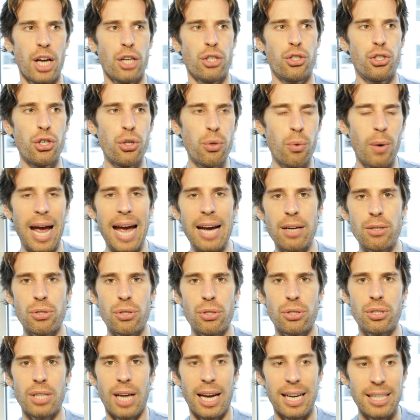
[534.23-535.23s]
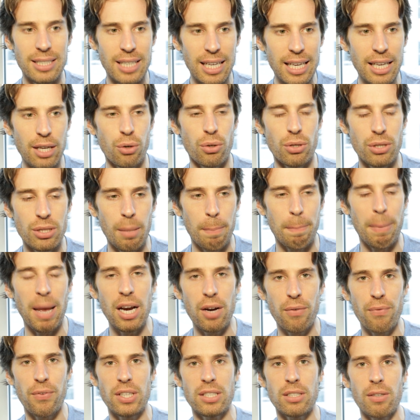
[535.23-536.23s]
Do you exercise? Here's the
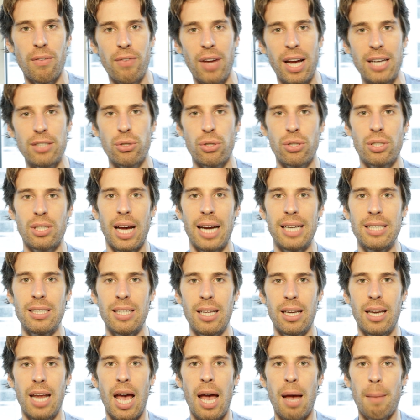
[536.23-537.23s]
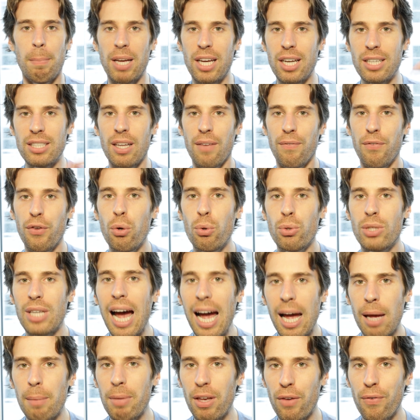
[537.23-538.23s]
benefits of exercising. Because if you
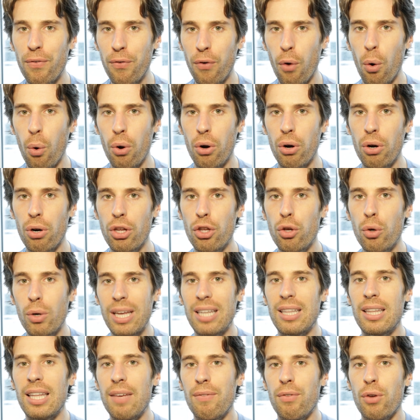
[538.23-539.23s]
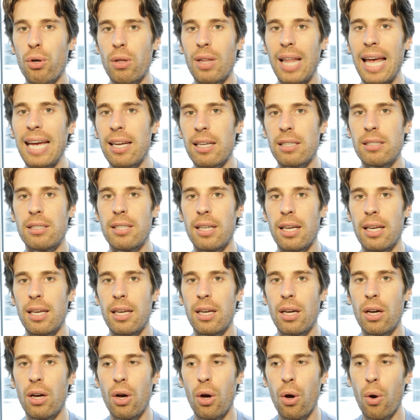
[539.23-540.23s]
die before you can leave your
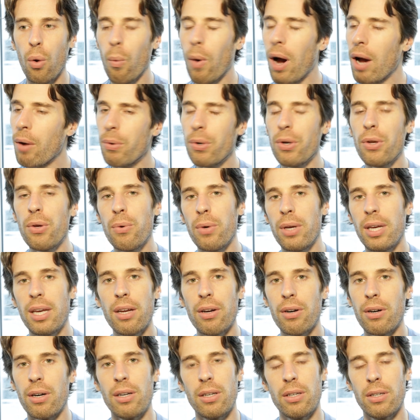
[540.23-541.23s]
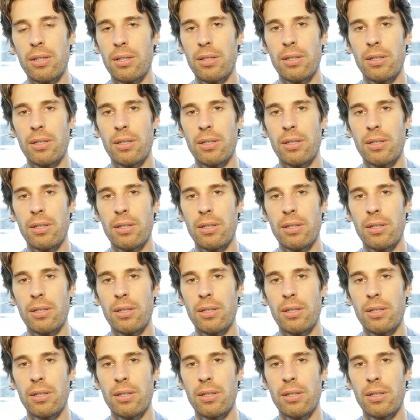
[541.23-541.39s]
legacy, why were you here?